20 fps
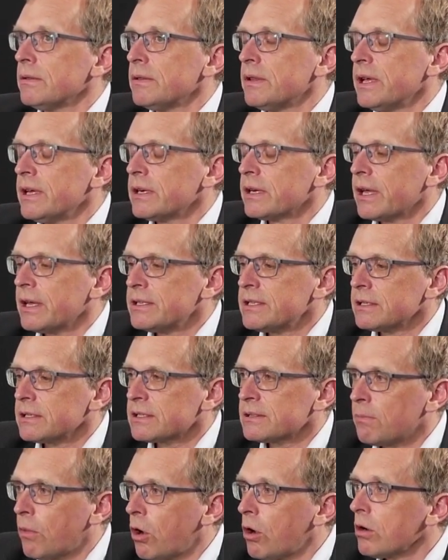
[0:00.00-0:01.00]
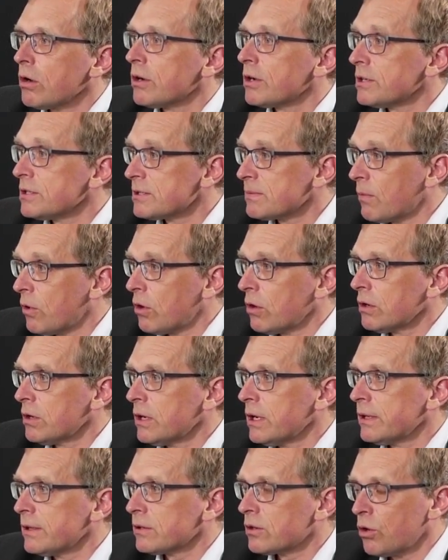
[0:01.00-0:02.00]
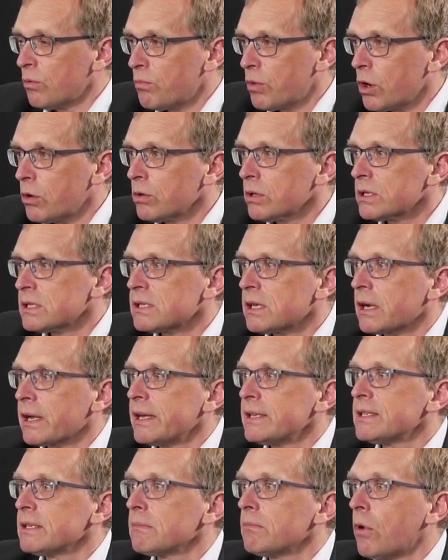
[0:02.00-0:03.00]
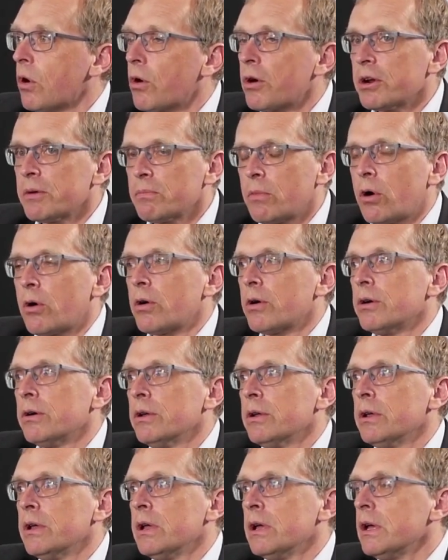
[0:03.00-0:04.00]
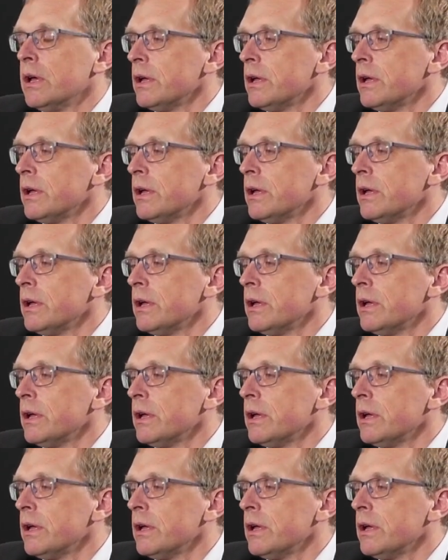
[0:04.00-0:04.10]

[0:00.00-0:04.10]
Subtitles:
they are getting smaller and smaller, and the components are getting more and more